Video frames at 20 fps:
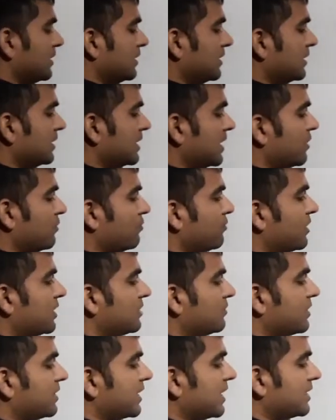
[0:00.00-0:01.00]
Now what you
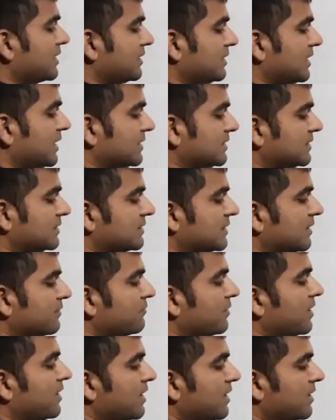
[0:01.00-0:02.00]
will write in next step?
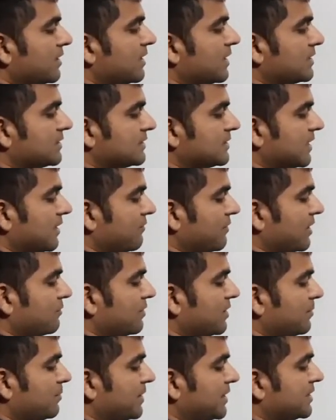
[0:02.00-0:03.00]
37
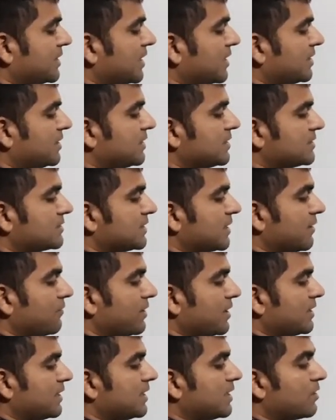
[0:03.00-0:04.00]
will be
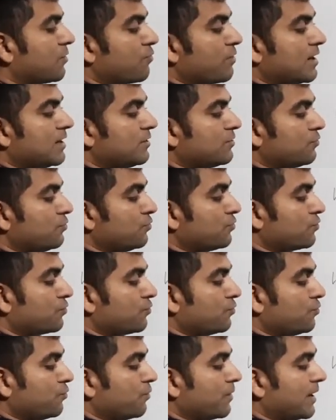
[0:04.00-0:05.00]
37 equal to
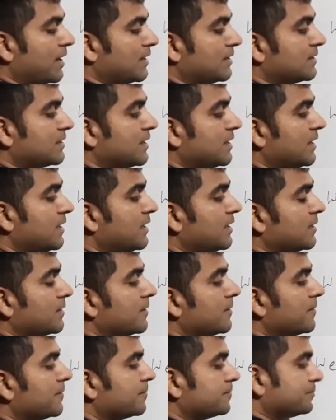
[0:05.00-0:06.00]
213
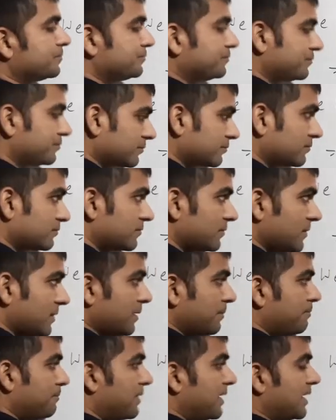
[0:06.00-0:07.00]

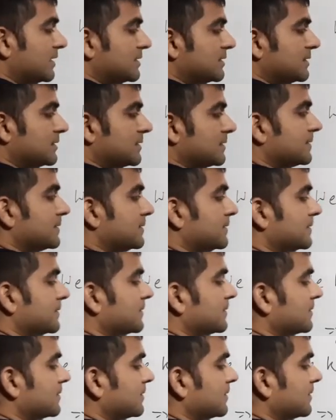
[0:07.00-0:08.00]
plus.
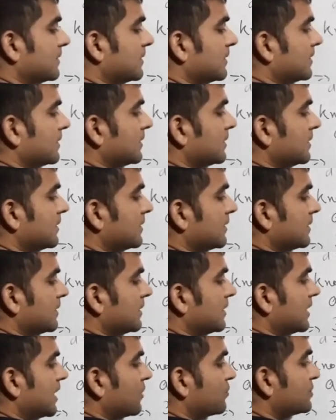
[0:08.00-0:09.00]

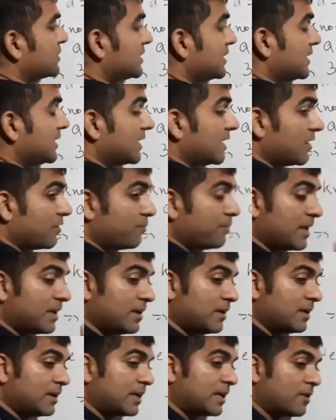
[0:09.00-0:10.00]
Now see here,
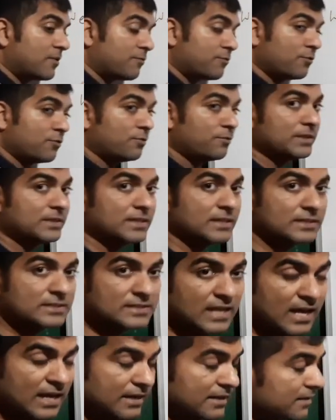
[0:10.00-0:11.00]
very careful with the
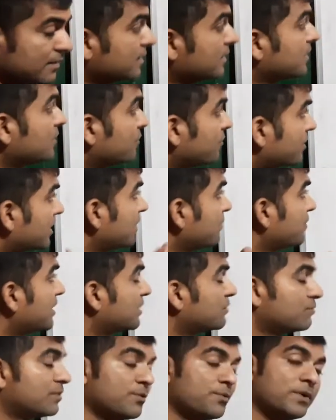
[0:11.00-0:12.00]
sign. Okay, when
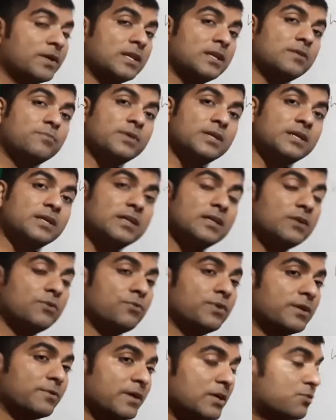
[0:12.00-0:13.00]
we
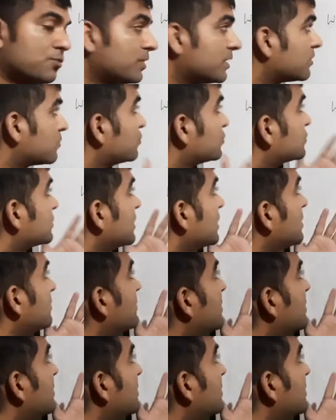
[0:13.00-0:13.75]
were doing question